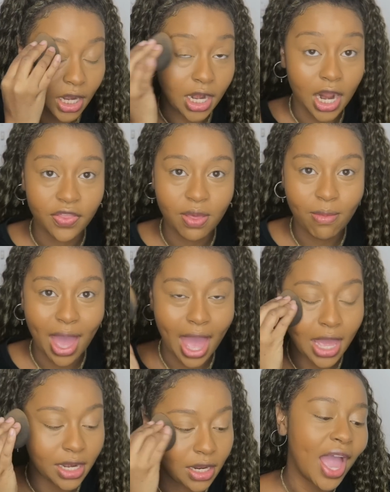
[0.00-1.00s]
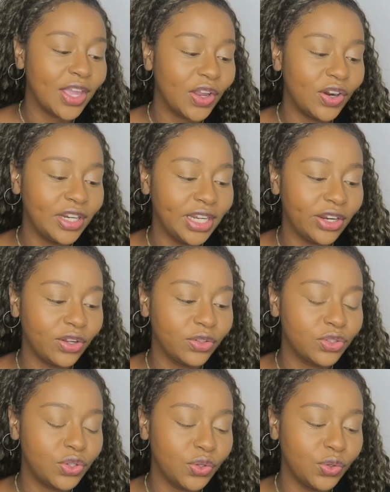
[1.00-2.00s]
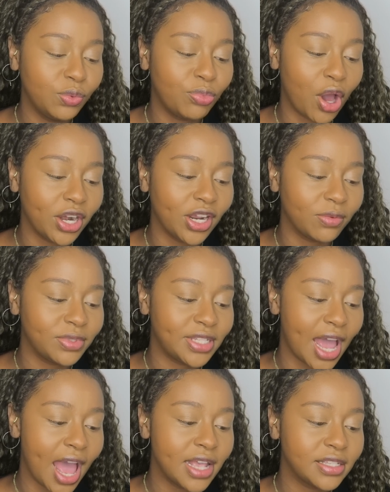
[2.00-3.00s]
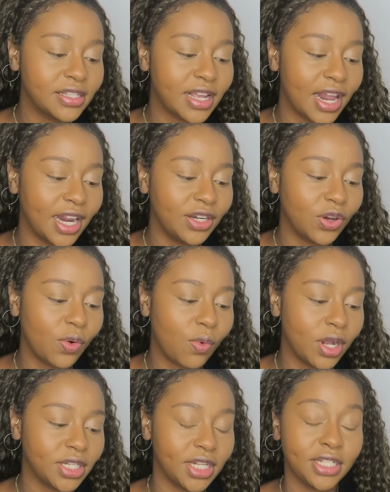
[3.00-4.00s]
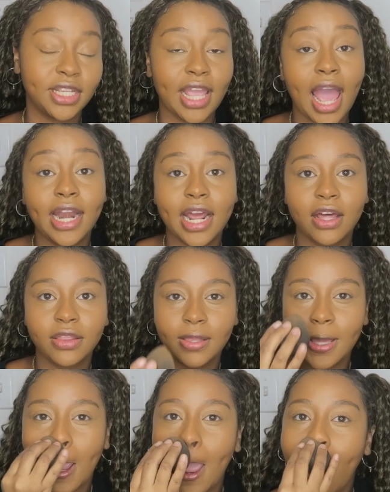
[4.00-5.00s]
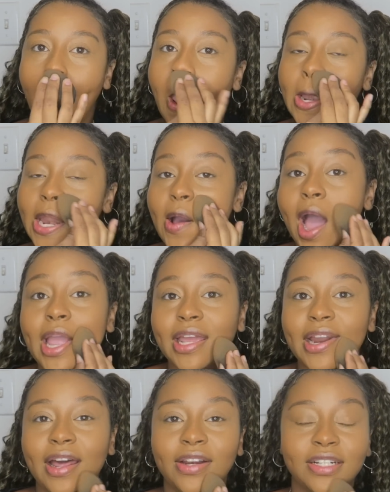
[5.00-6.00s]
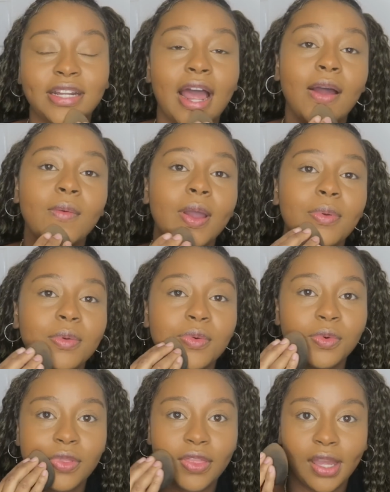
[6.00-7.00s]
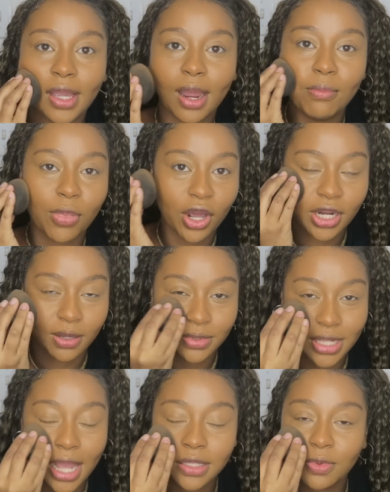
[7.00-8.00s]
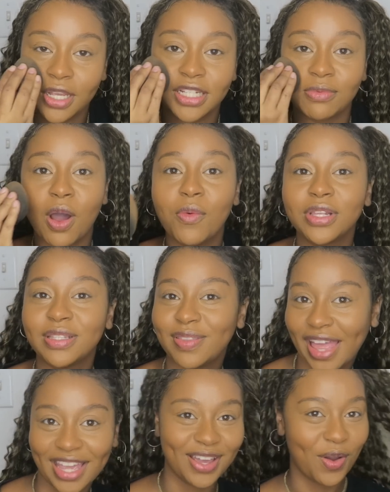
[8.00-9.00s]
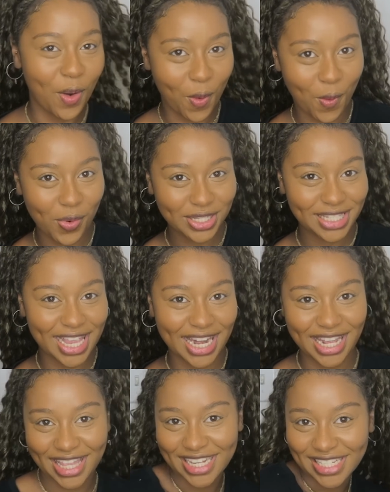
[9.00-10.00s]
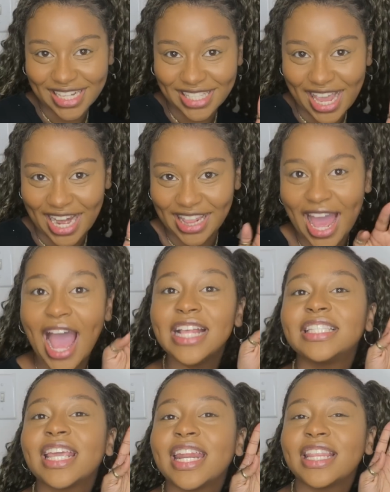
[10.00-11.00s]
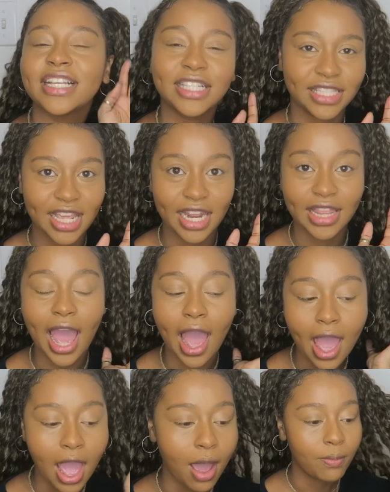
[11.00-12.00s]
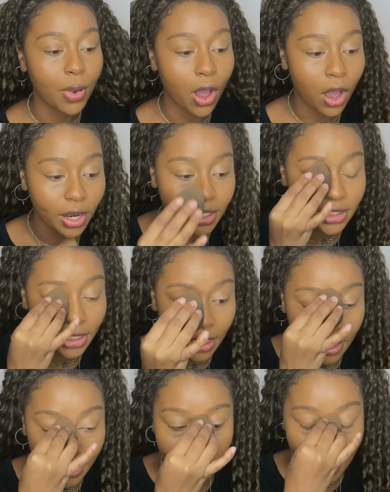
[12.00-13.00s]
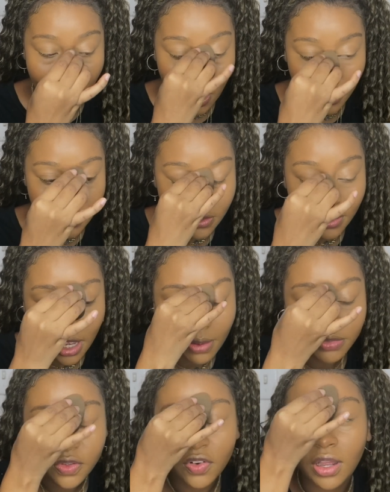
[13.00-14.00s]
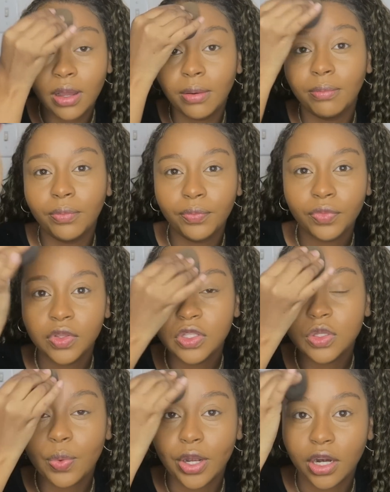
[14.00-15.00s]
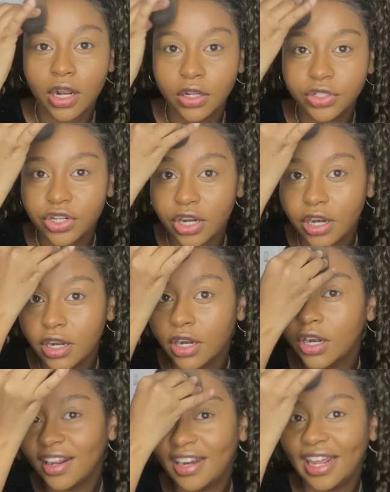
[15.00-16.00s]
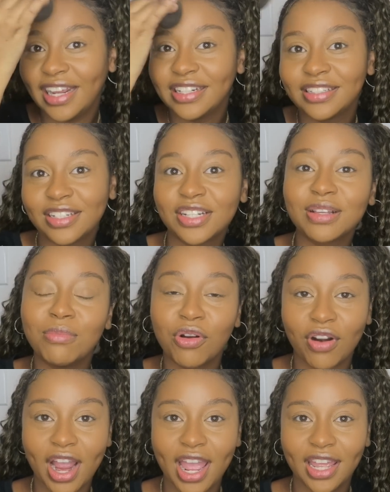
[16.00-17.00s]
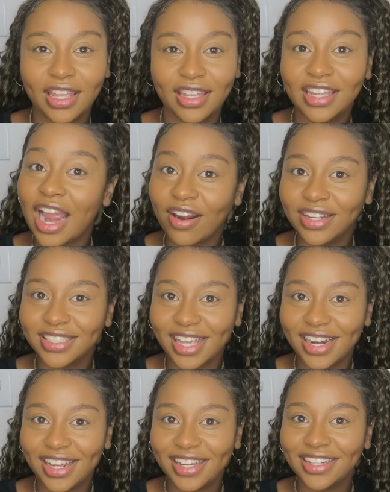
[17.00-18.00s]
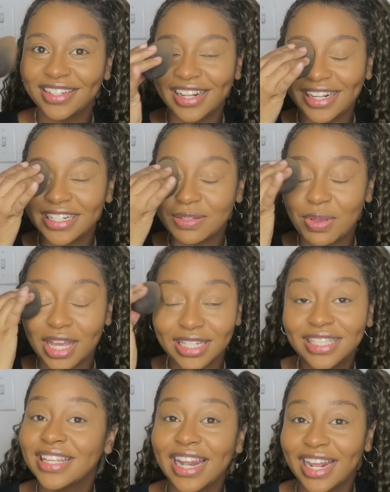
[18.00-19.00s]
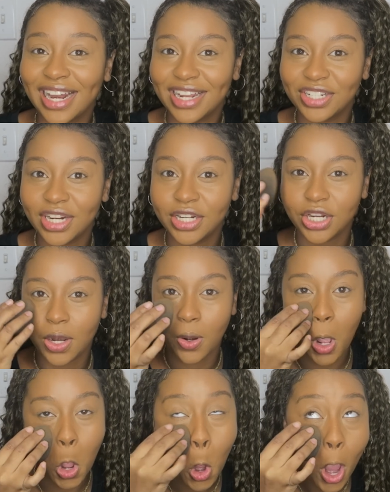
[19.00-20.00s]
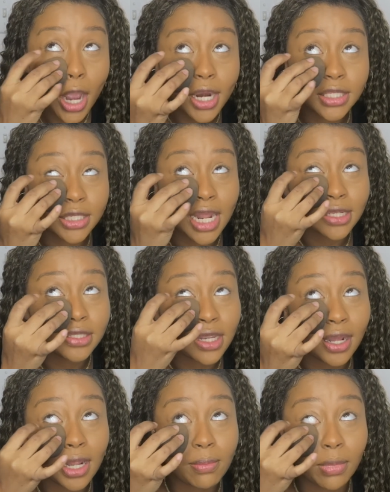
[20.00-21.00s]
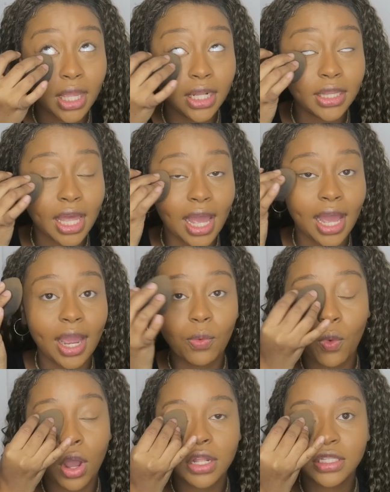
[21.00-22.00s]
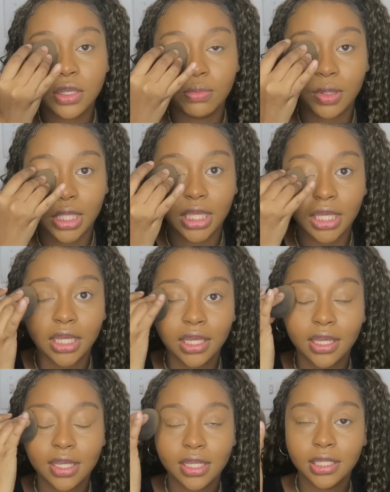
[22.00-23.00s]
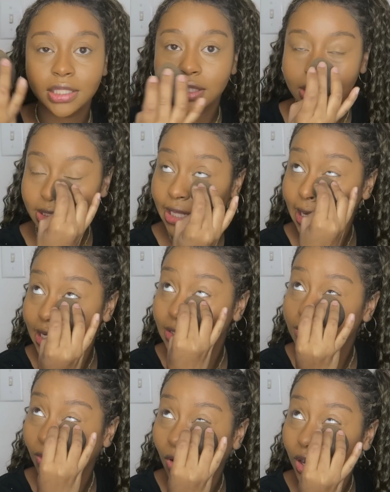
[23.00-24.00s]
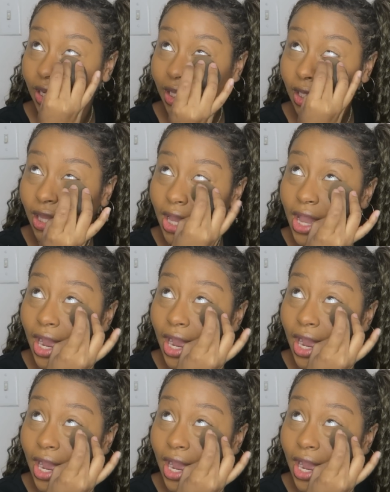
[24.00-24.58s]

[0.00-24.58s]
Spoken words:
Nothing bad. That you're a little too body obsessed and I don't want it to get unhealthy. Now I can understand why people would think I'm body obsessed, because I'm always like, oh, skinny this and skinny that and skinny this and skinny that. But honestly, that also comes from Twitter culture, like just Mariah Carey skinny, like just being a skinny legend in general. It doesn't necessarily mean that I want to be skinny scrawny.